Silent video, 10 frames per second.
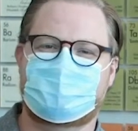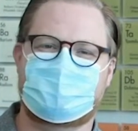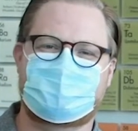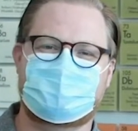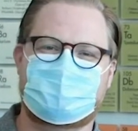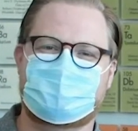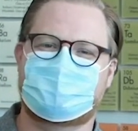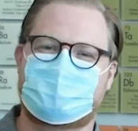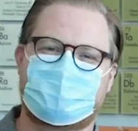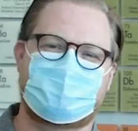you're like me, you're
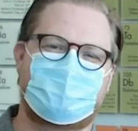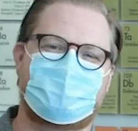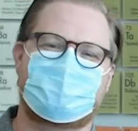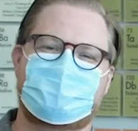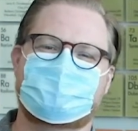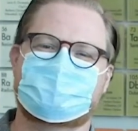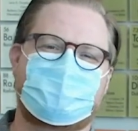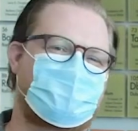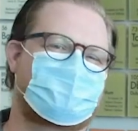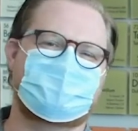figuring all this
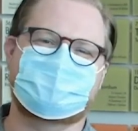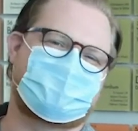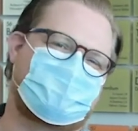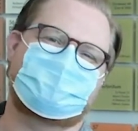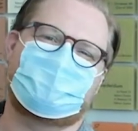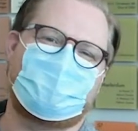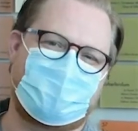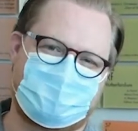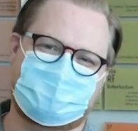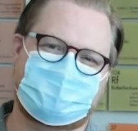COVID stuff
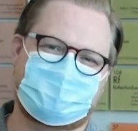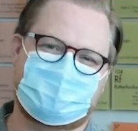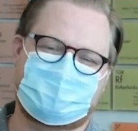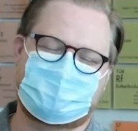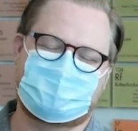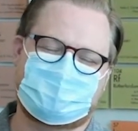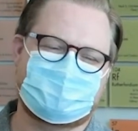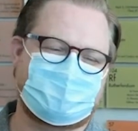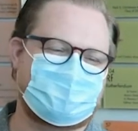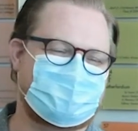
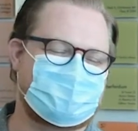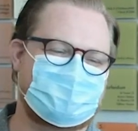out. Like,